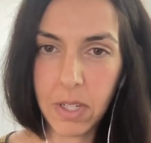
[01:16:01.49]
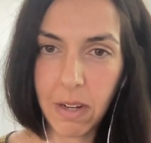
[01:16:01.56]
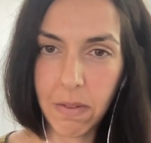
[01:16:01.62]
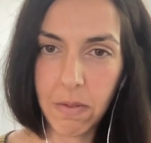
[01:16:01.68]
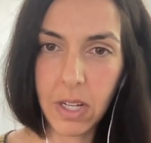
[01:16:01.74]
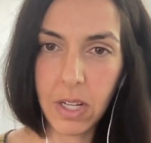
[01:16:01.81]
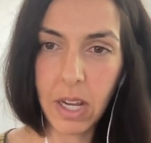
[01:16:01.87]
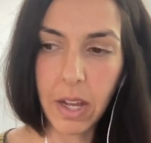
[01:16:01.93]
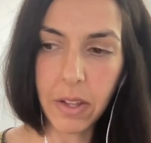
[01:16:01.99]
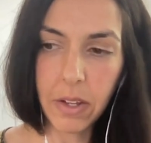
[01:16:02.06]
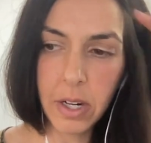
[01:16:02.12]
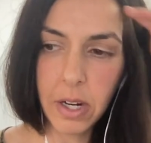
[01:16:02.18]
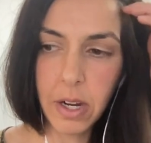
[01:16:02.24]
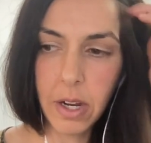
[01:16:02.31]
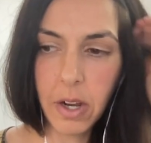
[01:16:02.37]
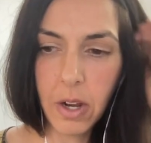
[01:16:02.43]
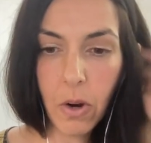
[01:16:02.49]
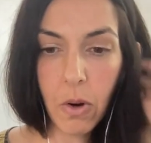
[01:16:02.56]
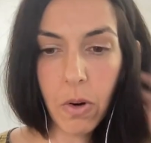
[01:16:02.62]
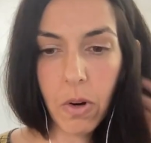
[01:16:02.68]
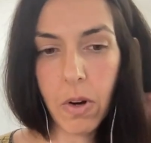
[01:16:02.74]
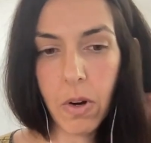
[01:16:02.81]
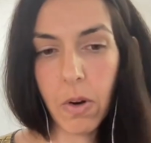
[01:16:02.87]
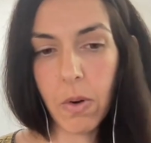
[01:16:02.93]
together.
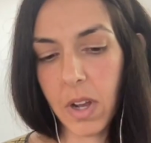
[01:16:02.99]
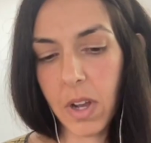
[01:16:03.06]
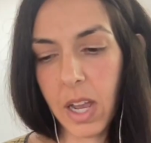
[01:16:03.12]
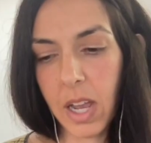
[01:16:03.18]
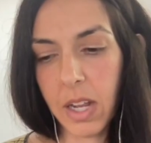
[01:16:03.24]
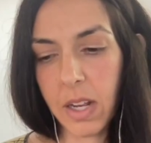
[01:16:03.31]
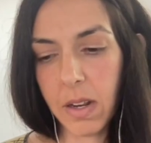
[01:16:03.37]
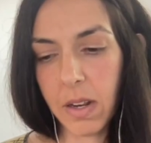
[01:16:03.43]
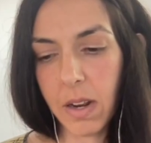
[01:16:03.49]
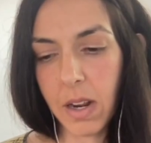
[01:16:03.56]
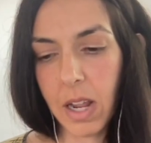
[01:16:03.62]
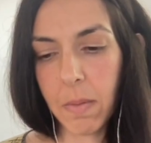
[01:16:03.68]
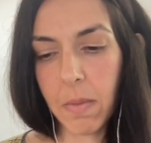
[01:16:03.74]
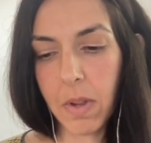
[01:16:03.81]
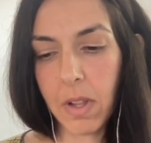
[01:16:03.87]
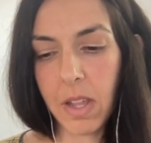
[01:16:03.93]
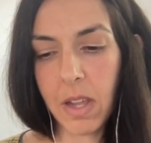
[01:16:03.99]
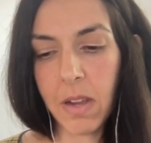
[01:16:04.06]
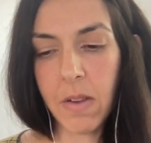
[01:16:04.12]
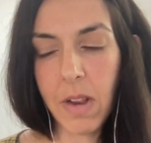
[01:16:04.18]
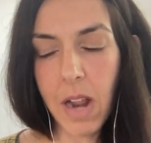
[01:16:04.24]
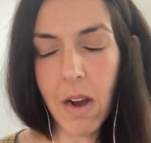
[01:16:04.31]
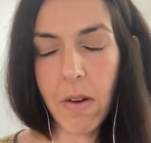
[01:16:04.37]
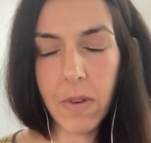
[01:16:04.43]
And it they
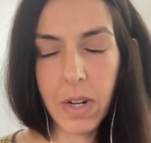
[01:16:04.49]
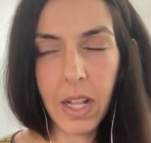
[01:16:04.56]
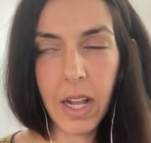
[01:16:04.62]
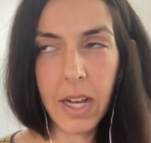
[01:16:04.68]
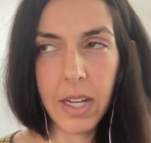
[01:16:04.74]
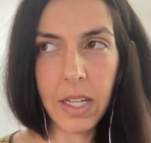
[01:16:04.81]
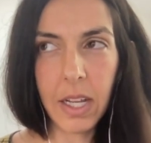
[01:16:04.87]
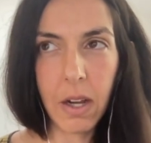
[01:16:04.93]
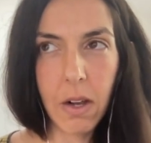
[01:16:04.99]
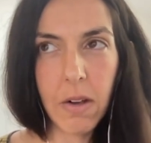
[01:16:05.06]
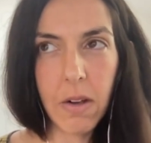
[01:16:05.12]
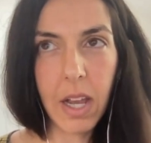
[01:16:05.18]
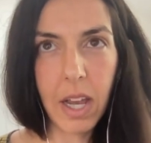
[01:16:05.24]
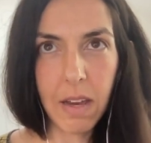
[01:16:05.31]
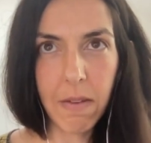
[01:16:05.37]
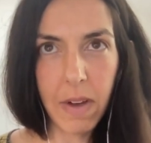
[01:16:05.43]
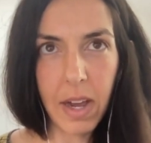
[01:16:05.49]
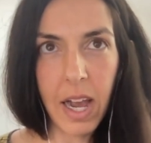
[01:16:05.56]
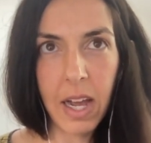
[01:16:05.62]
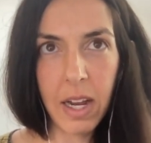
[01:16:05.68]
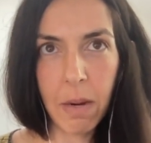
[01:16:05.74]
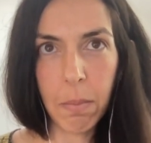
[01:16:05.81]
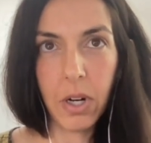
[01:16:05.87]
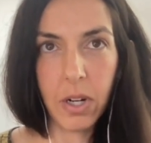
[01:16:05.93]
now realize like, okay, if I had
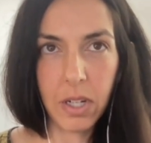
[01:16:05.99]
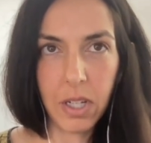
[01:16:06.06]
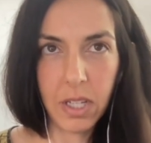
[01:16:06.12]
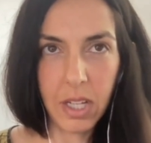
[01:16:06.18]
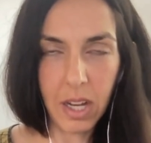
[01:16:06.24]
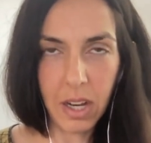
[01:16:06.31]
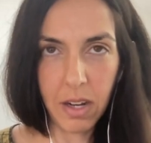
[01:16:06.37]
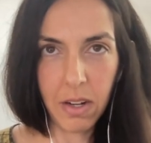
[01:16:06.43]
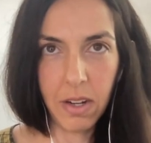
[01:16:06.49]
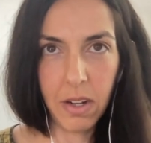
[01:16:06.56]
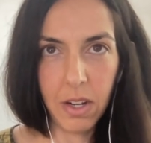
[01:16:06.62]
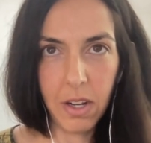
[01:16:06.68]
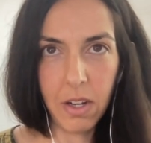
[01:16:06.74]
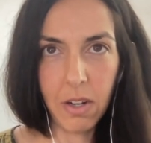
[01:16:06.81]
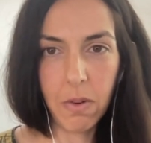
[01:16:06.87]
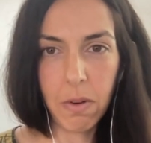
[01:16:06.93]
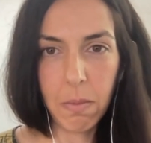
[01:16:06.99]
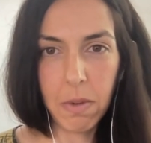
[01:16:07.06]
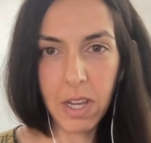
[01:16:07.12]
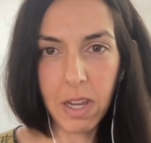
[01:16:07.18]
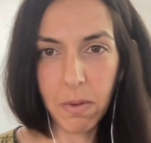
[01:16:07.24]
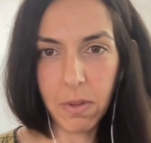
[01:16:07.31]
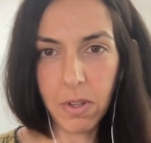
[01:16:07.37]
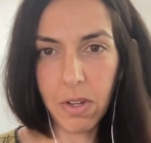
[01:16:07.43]
a person who would be
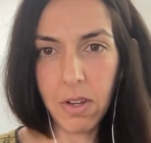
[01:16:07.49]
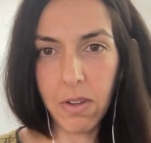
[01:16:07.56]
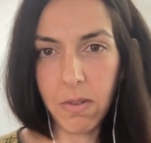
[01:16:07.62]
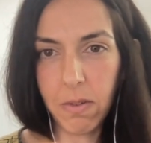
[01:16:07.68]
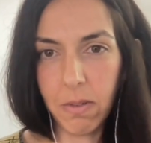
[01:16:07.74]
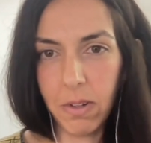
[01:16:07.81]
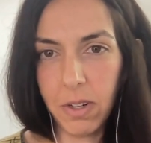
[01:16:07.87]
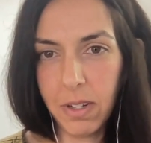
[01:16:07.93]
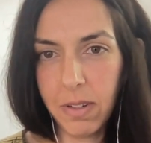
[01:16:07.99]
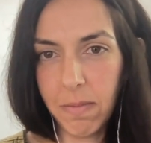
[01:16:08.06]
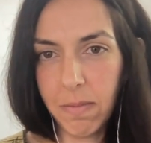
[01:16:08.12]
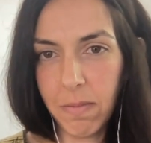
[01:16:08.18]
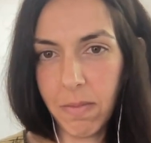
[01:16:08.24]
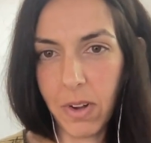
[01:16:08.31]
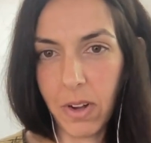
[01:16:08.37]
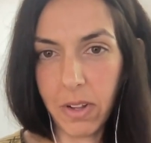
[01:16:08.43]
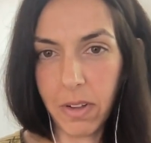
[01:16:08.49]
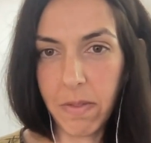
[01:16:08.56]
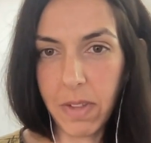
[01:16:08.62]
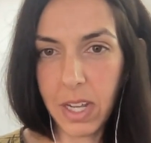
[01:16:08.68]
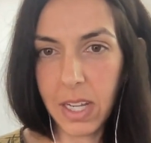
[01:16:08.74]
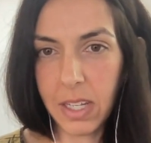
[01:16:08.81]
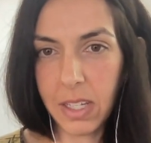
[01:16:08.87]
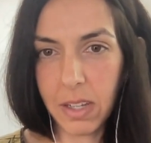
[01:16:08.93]
able to do all of
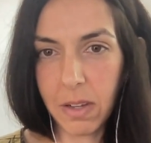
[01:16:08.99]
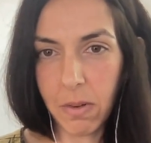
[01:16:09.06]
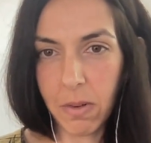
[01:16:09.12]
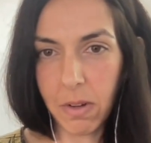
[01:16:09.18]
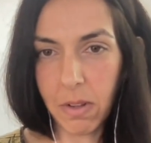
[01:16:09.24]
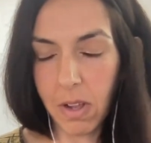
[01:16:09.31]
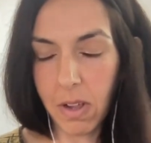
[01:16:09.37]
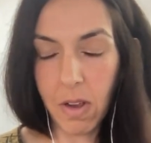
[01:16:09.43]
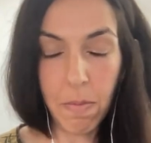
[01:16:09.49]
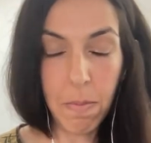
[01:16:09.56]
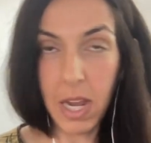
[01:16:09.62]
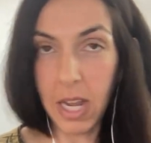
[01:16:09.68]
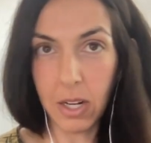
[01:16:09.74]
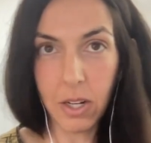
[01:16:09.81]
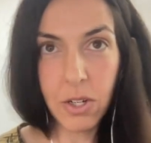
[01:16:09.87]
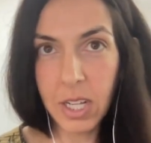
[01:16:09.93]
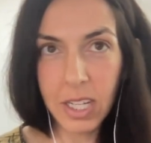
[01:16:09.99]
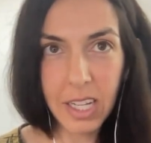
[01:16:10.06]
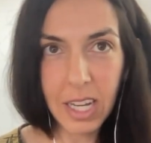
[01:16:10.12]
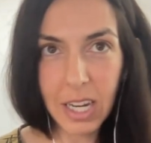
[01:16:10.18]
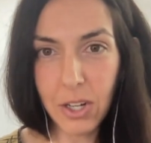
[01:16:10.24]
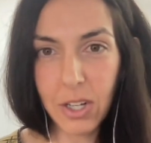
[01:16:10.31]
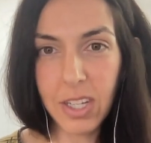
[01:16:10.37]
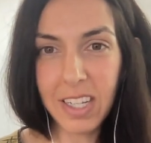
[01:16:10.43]
this, it and manage these
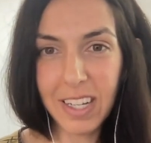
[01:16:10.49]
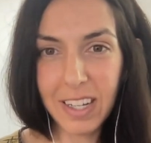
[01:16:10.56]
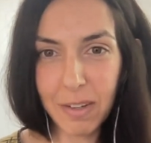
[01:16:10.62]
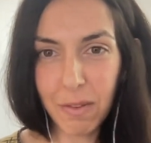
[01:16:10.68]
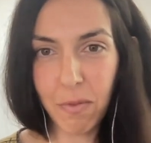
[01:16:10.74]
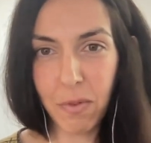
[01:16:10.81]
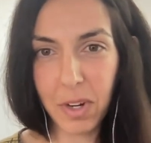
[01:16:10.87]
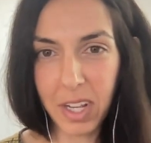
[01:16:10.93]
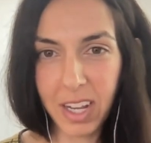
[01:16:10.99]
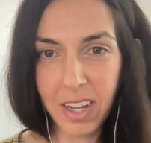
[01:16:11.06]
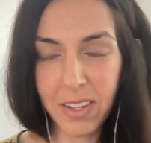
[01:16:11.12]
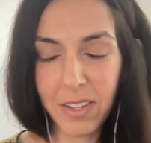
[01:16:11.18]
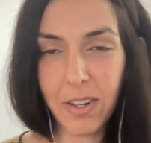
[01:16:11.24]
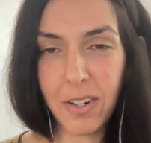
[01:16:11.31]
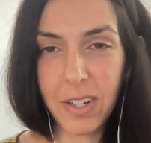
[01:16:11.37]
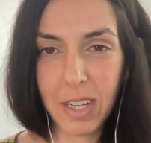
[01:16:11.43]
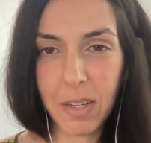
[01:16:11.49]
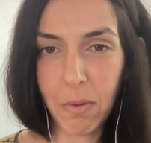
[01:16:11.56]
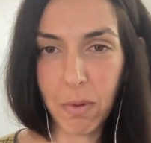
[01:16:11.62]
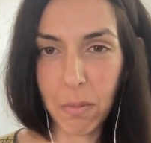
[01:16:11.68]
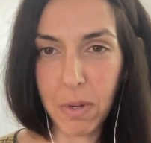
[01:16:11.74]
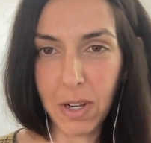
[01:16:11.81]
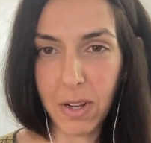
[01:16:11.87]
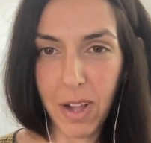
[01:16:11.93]
agencies and freelancers, this would
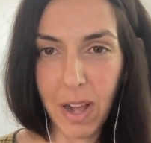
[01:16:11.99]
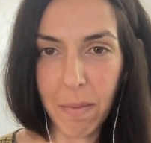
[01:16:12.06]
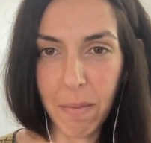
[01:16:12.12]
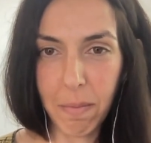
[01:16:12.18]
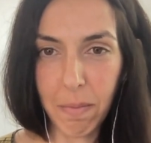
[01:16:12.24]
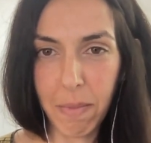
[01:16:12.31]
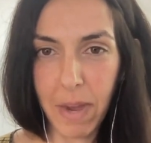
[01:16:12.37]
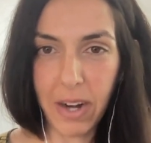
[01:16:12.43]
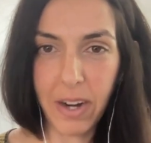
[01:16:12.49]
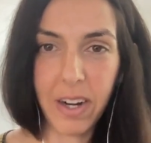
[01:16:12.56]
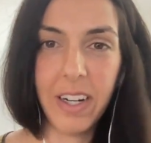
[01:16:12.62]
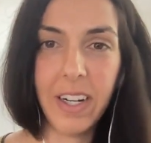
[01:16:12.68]
be a lot better.